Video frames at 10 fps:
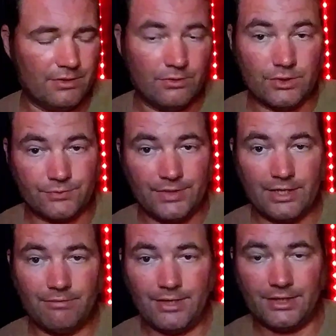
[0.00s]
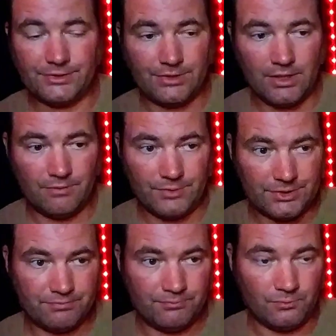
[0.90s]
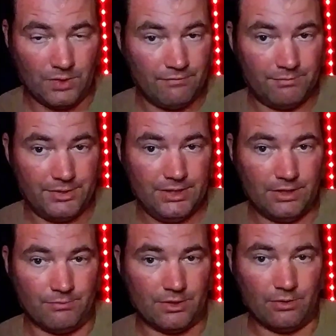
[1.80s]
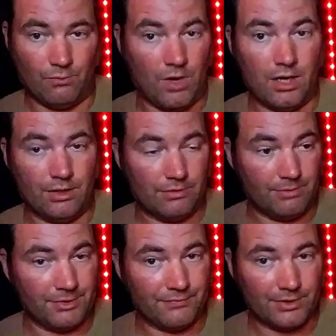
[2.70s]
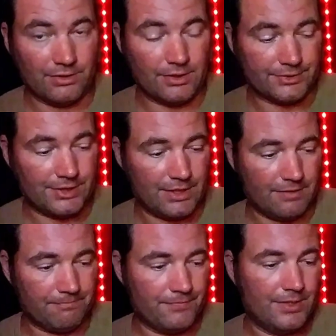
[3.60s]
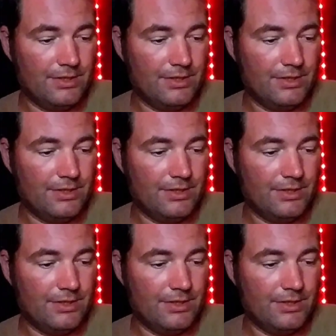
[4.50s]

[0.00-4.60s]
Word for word: Of course, we had our mask on. We haven't been anywhere in a while. I mean, a very long time.